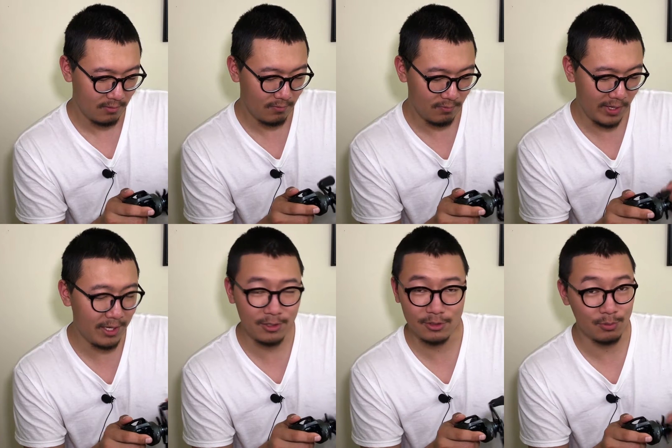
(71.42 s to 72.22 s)

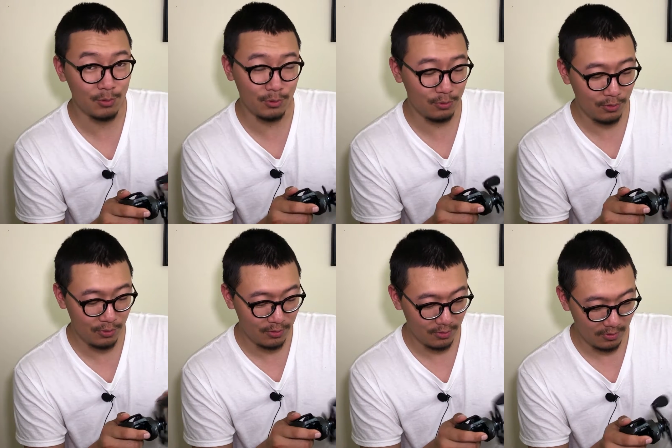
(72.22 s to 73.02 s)
Very smooth,
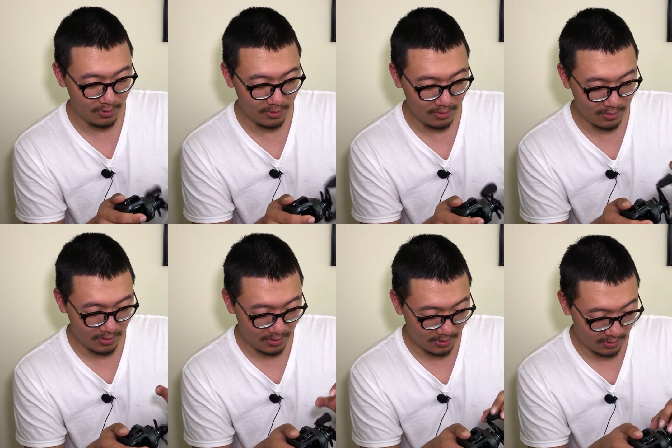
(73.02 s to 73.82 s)

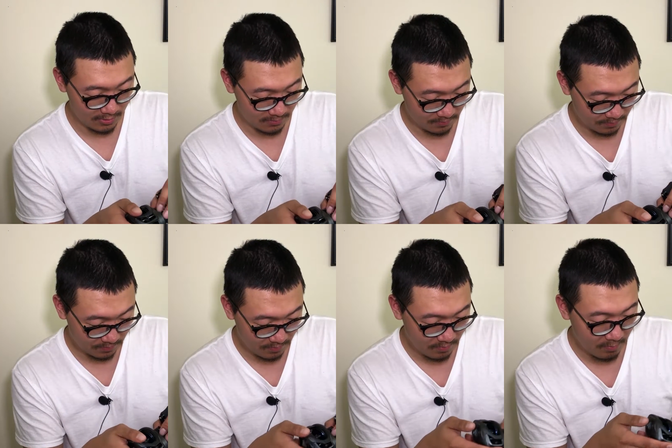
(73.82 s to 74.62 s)

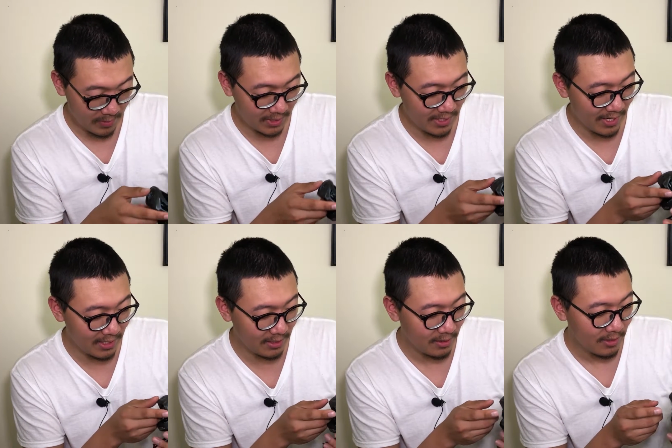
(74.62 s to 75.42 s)

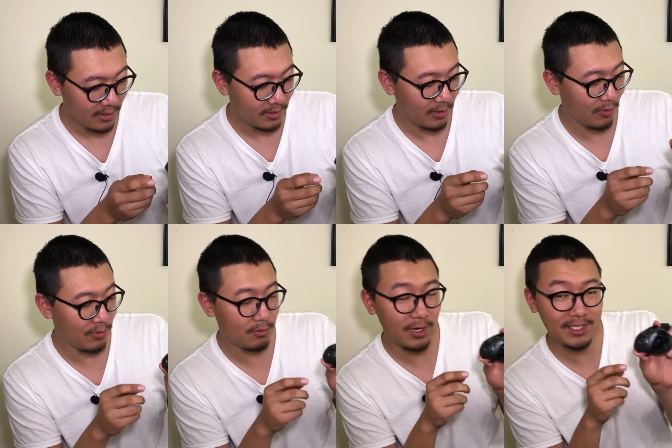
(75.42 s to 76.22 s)
magnetic. On
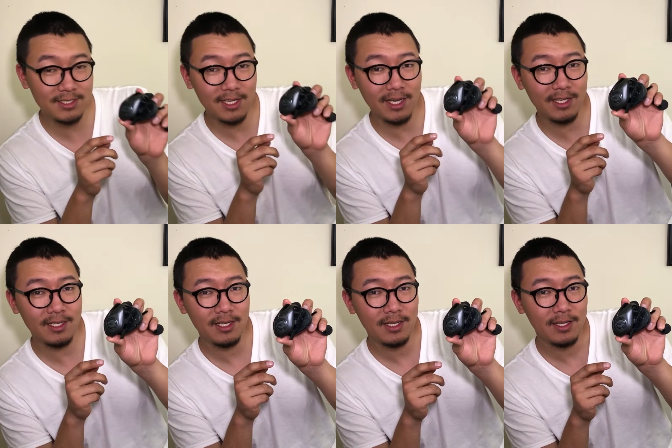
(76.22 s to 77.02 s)
the right
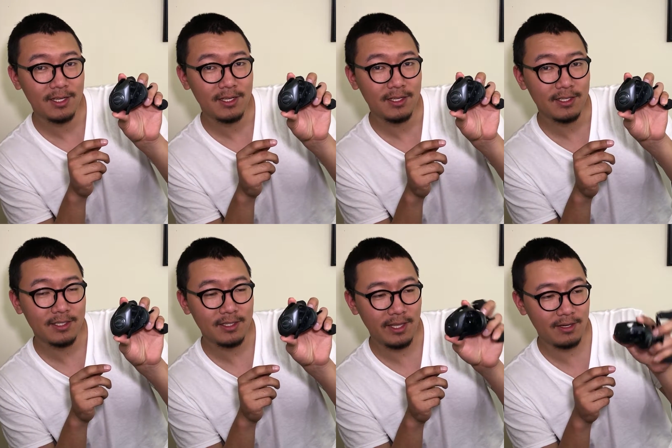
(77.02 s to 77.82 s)
side,
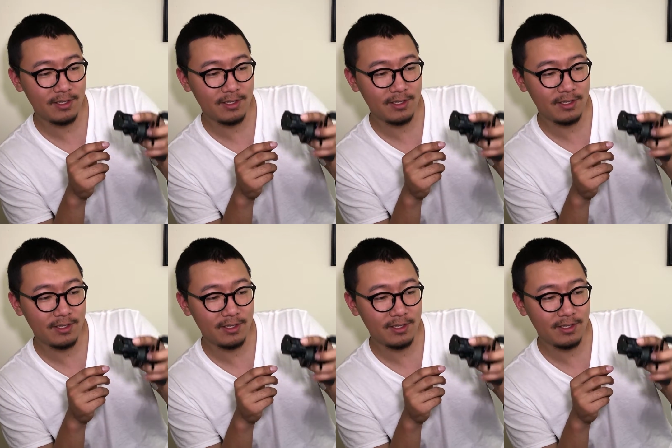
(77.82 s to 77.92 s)
there